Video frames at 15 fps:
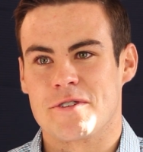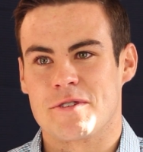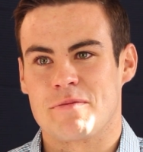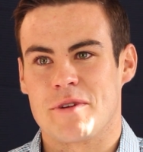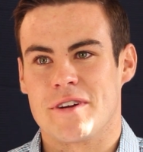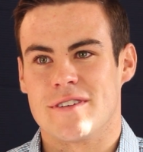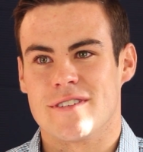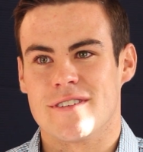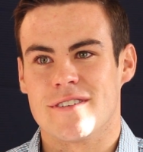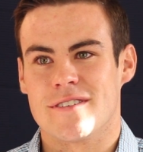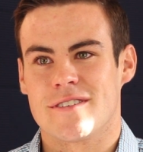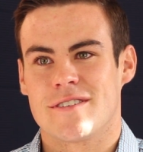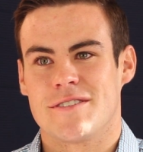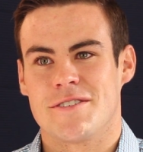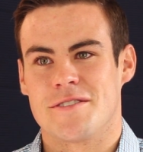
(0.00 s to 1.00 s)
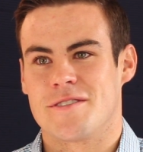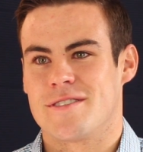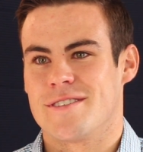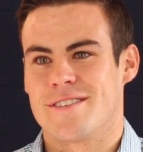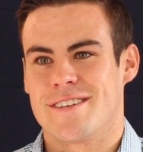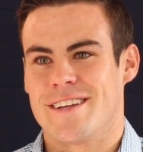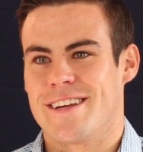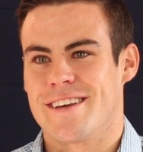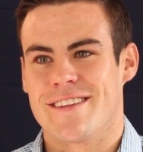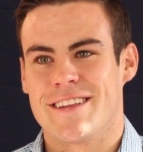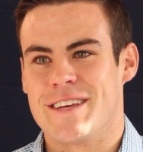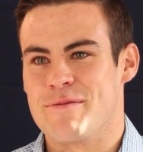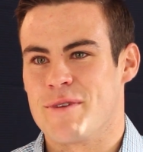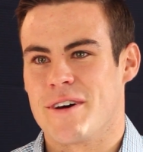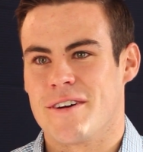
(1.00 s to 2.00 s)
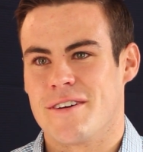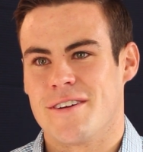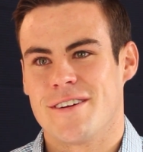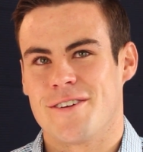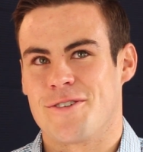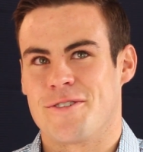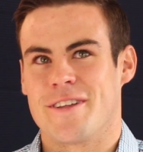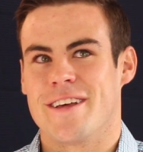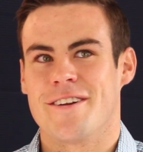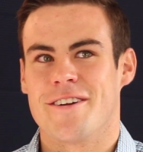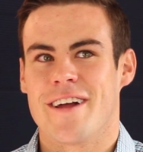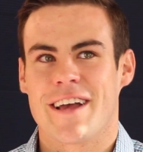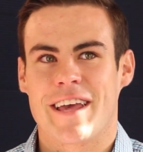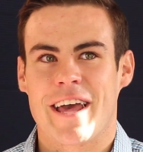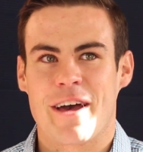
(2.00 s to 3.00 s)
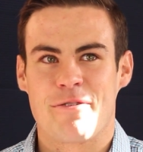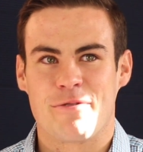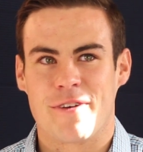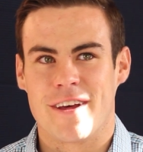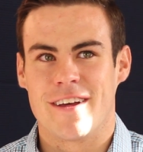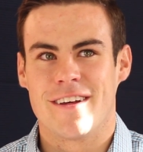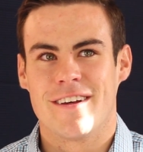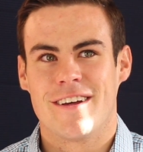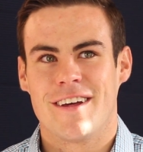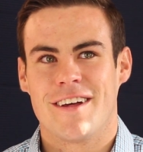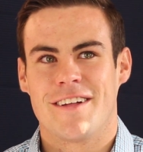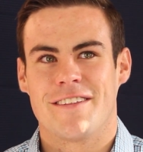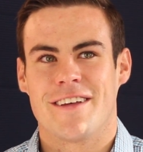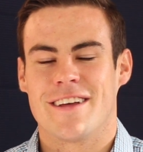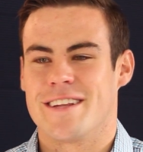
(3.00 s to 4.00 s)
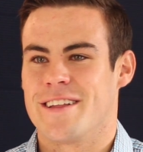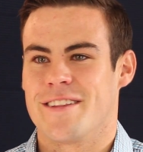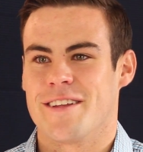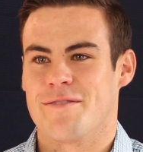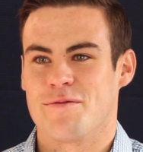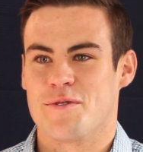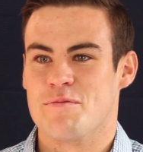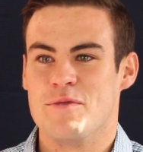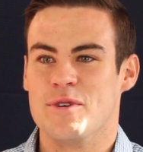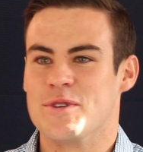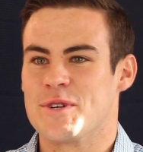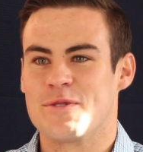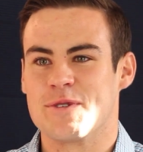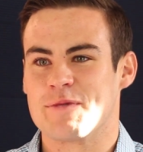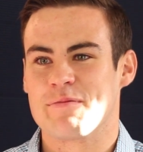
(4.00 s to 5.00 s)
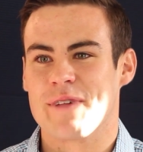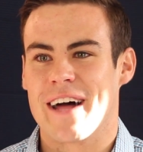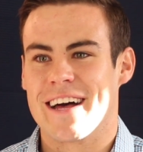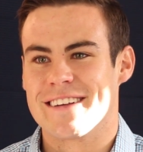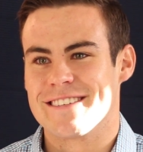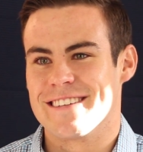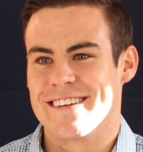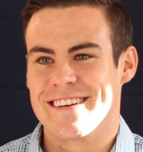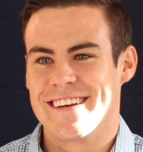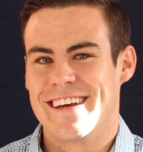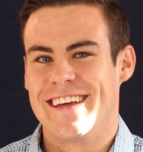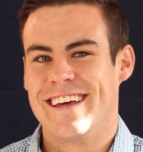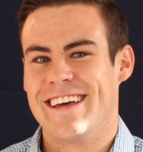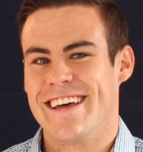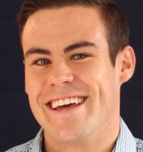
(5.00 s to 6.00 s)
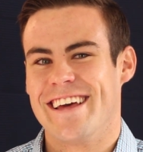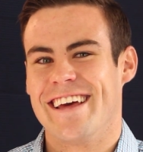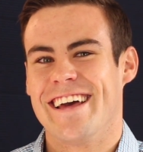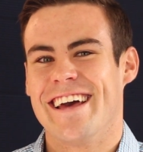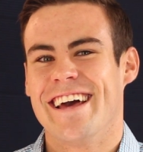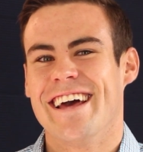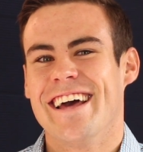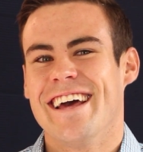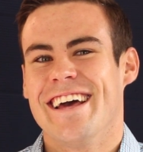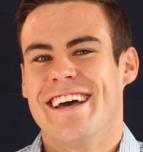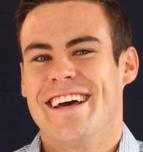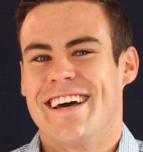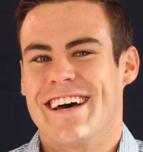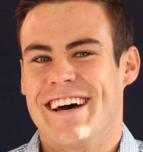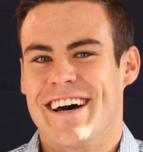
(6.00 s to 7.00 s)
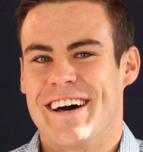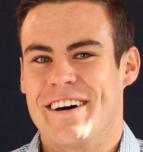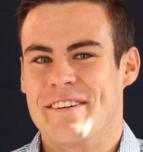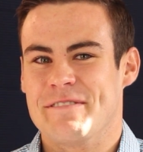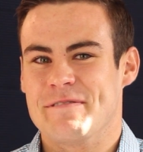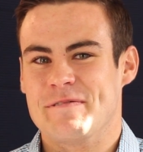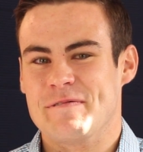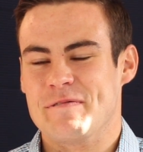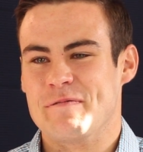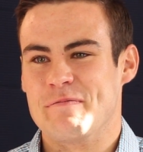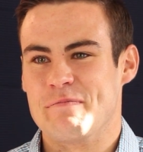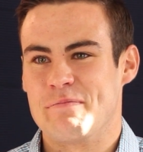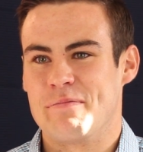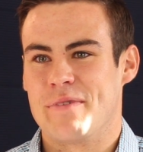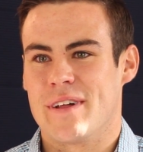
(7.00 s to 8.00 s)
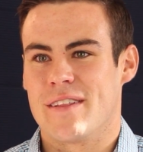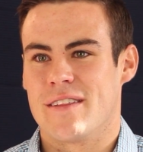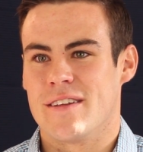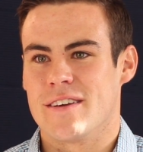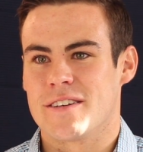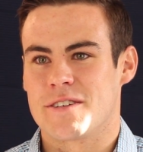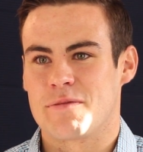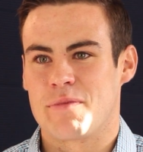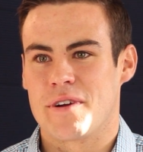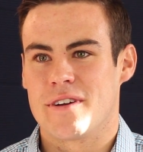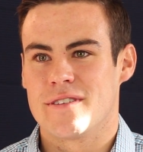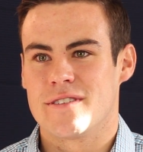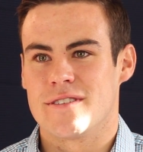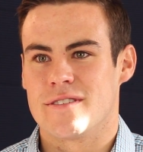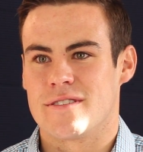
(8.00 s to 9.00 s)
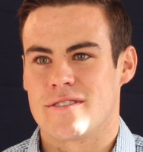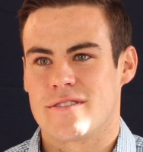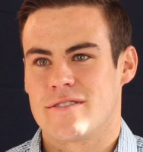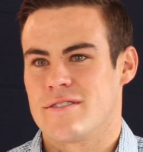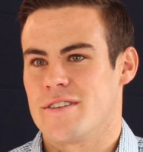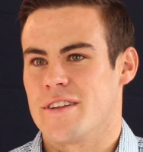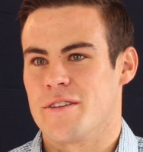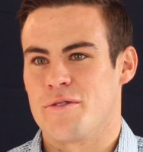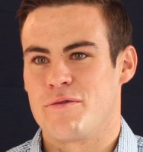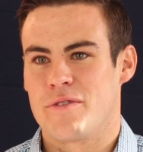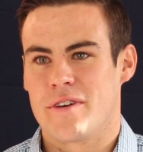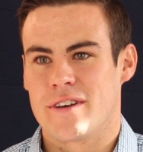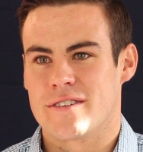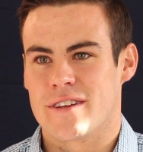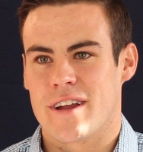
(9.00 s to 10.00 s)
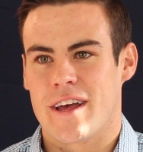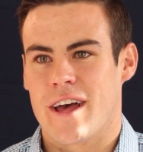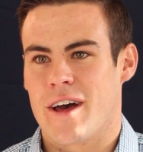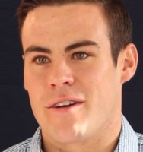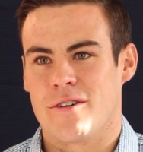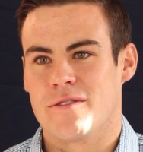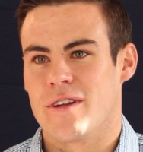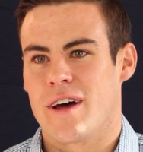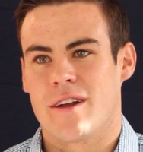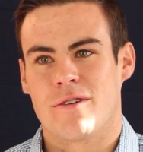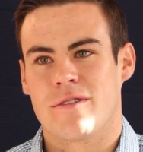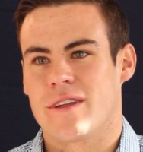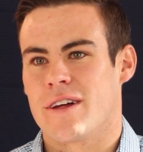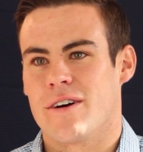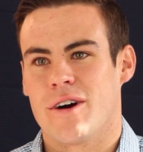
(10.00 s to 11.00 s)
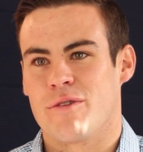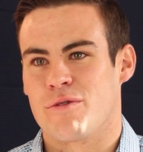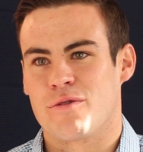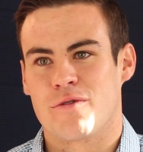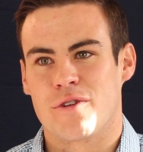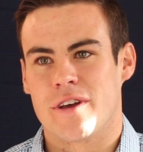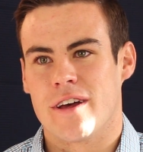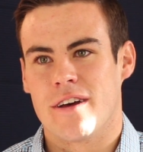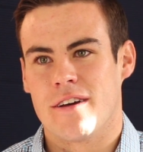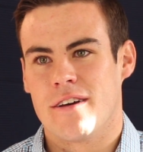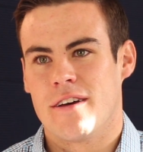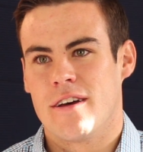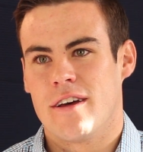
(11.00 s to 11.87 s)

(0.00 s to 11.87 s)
experiences, just sitting in the email or the internet cafe that day. The music was blasting. But the experiences and the feelings that I had, I don't think I'll ever forget.